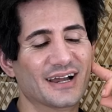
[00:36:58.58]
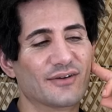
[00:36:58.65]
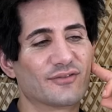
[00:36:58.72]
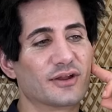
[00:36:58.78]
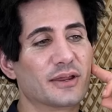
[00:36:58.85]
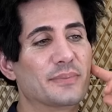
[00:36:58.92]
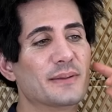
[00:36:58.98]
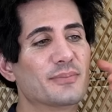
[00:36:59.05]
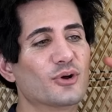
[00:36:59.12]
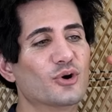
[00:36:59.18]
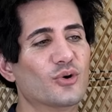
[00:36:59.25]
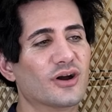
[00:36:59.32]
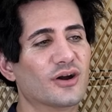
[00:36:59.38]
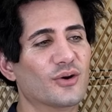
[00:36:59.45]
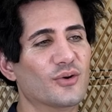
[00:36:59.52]
For the people
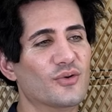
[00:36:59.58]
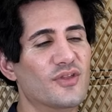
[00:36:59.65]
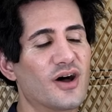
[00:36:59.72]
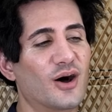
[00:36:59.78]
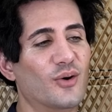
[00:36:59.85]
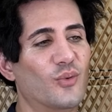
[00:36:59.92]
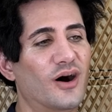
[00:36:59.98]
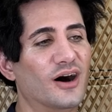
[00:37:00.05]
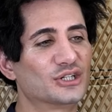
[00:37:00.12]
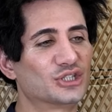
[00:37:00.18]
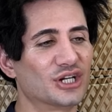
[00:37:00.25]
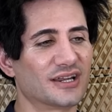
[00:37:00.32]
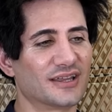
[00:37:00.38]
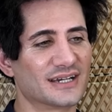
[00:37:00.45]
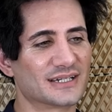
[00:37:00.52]
who are not
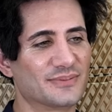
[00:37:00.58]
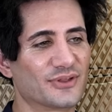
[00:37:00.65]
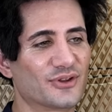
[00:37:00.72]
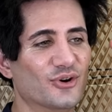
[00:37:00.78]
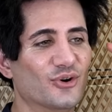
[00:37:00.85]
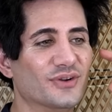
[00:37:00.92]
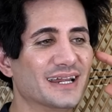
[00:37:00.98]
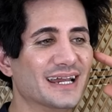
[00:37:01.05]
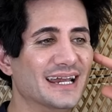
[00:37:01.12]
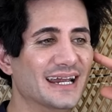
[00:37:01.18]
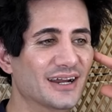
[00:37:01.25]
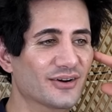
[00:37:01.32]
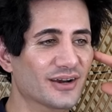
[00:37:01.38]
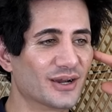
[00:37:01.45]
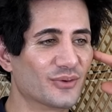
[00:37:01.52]
watching this, but they're only
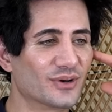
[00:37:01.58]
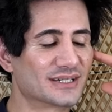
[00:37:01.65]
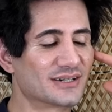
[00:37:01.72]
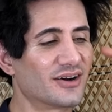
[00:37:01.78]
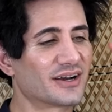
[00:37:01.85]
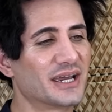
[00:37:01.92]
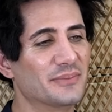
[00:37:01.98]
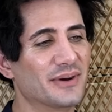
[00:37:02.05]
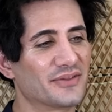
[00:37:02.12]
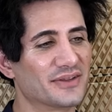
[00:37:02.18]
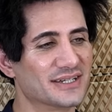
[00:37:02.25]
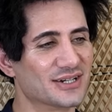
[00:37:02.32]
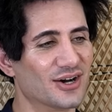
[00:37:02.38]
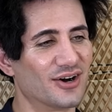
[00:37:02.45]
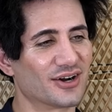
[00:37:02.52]
hearing, we're talking about the
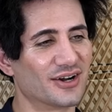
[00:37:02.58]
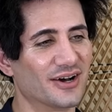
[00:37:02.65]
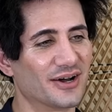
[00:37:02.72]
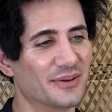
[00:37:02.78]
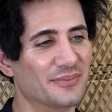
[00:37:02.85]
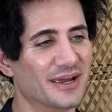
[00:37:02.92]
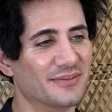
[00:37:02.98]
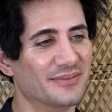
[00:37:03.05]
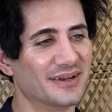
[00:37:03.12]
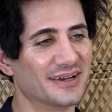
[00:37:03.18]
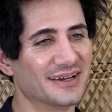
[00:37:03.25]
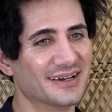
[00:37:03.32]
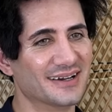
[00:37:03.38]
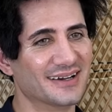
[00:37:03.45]
dog, not a baby.